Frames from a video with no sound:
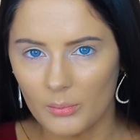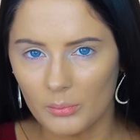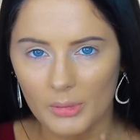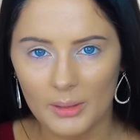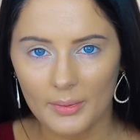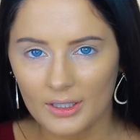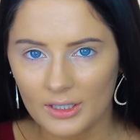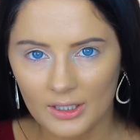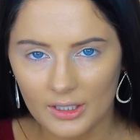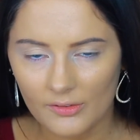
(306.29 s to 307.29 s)
Maybe I can
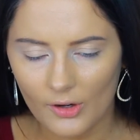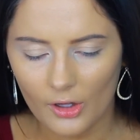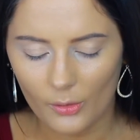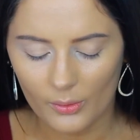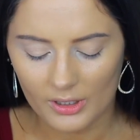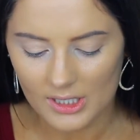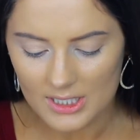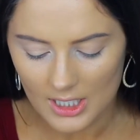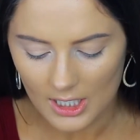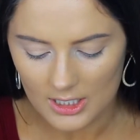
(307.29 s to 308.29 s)
get a different color one of
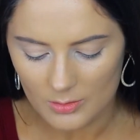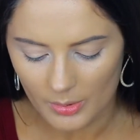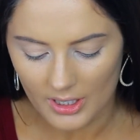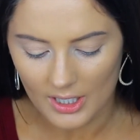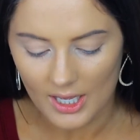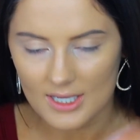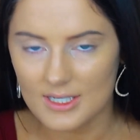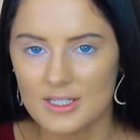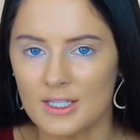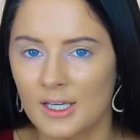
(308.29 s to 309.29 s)
these days, but as
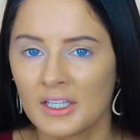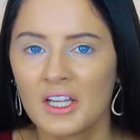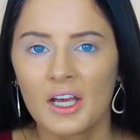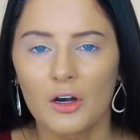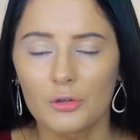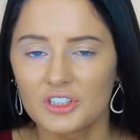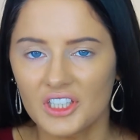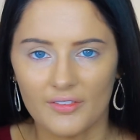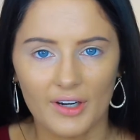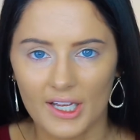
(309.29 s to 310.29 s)
I said, Ulta
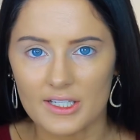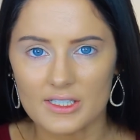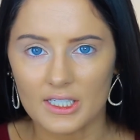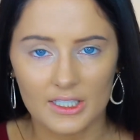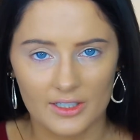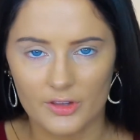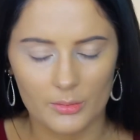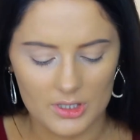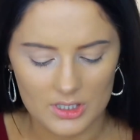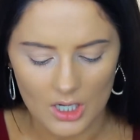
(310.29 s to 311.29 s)
never has any of
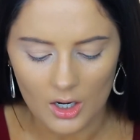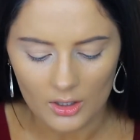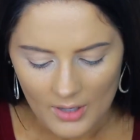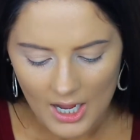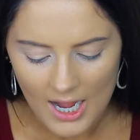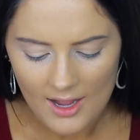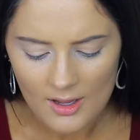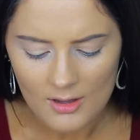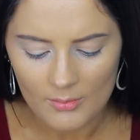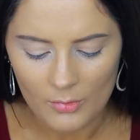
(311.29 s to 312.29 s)
them in stock.
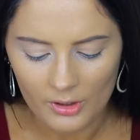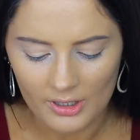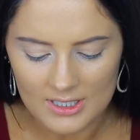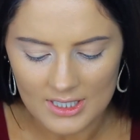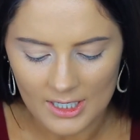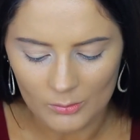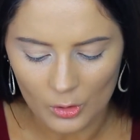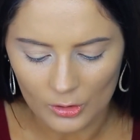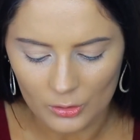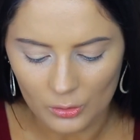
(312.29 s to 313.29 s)
I more or less like
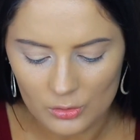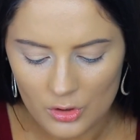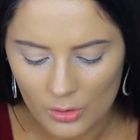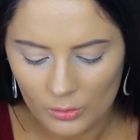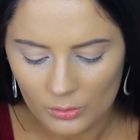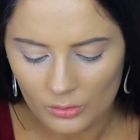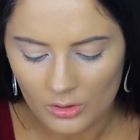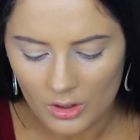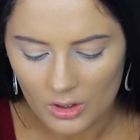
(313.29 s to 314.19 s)
more cool tone